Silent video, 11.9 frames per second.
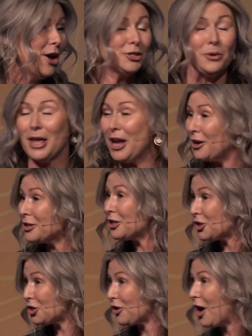So here's
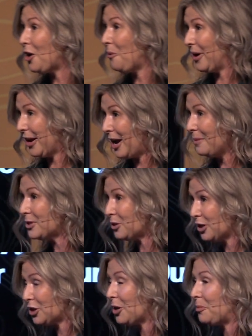the struggle when it comes
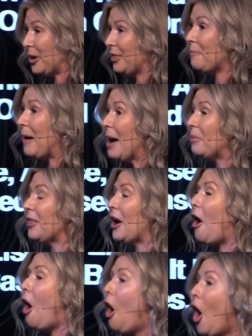to interpreting the Bible
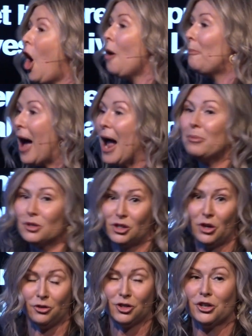that all Bible
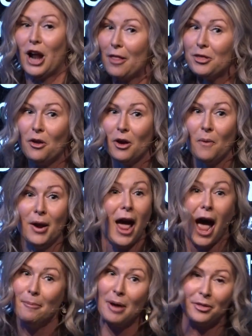students, you're not the only one,
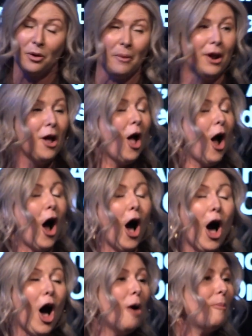I'm not the only one,
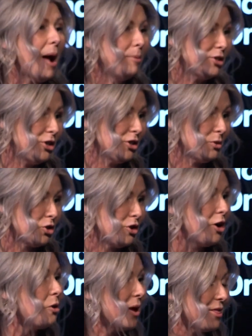all Bible students will
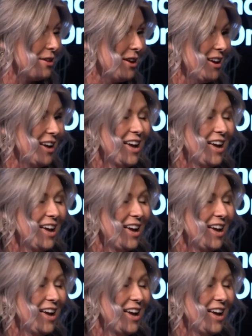struggle with,